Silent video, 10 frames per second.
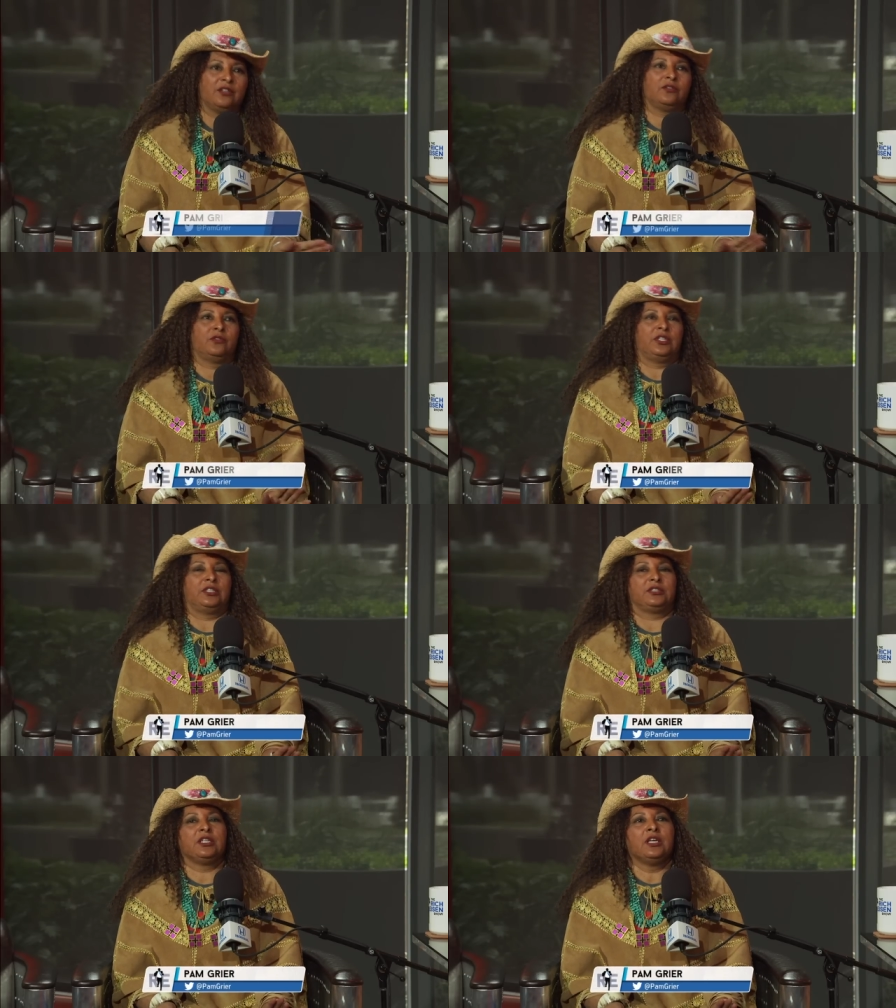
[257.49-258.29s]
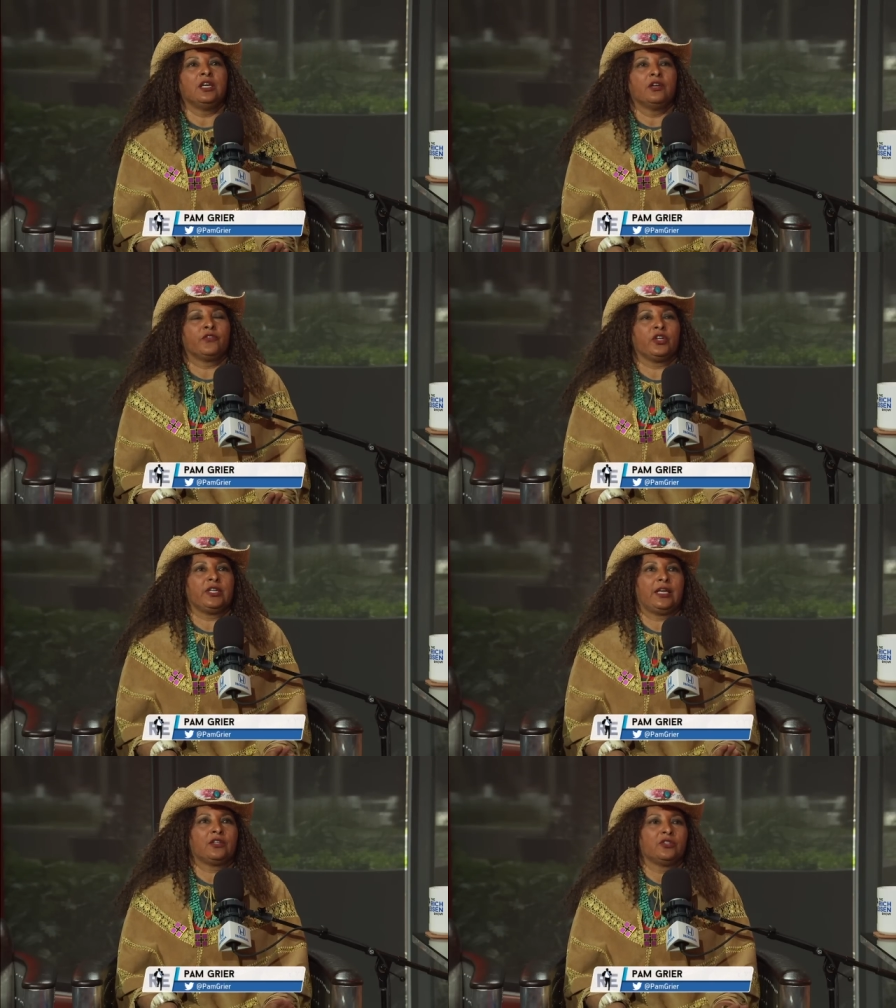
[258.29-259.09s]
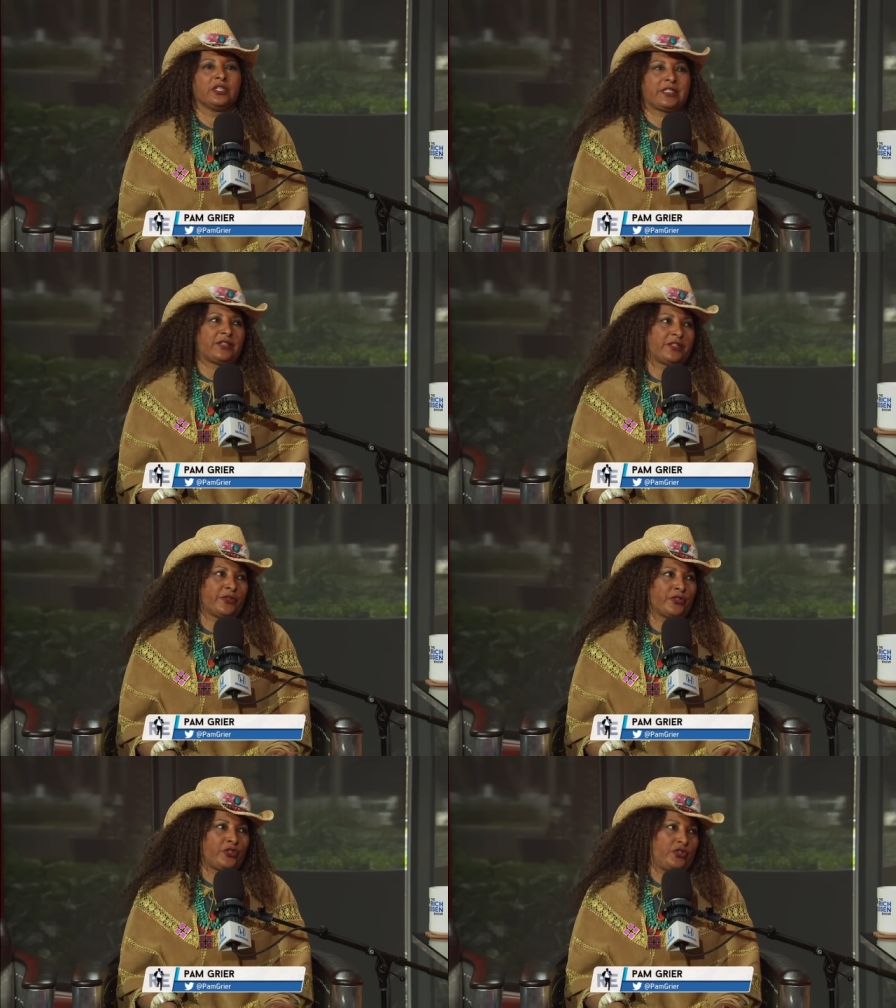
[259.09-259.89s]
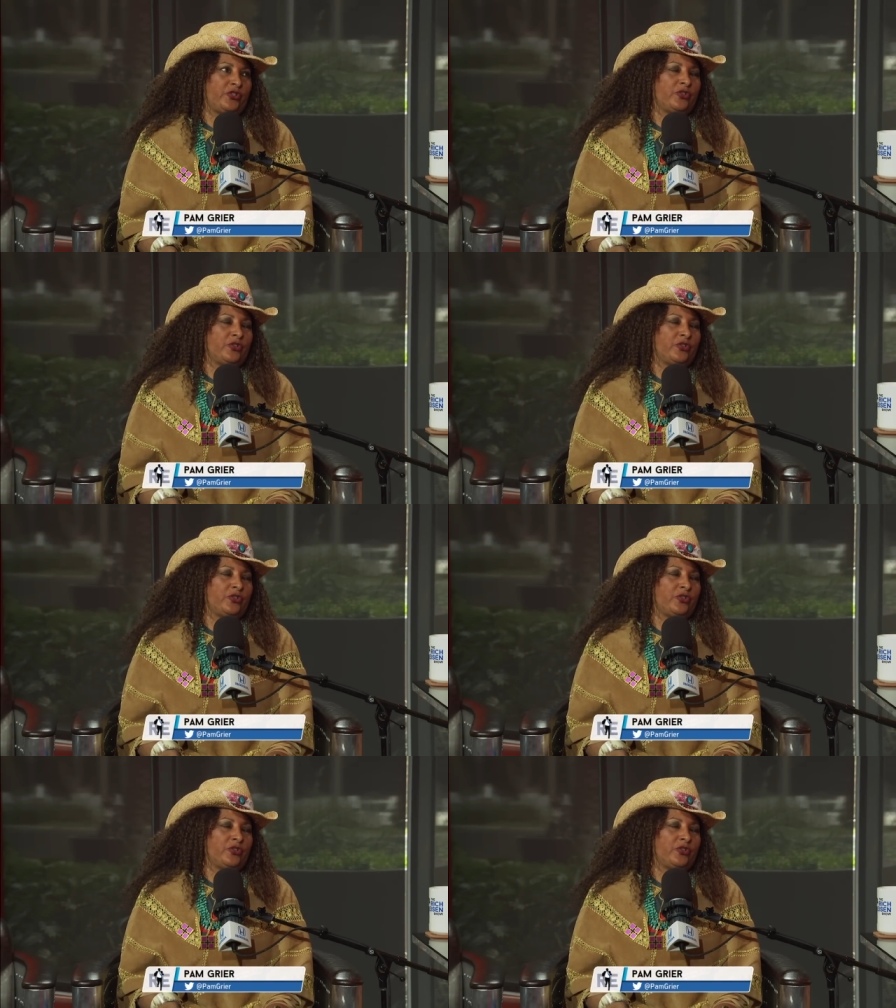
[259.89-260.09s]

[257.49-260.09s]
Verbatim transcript: on mm-hmm. was Ferdinand Louis Alcindor Jr.,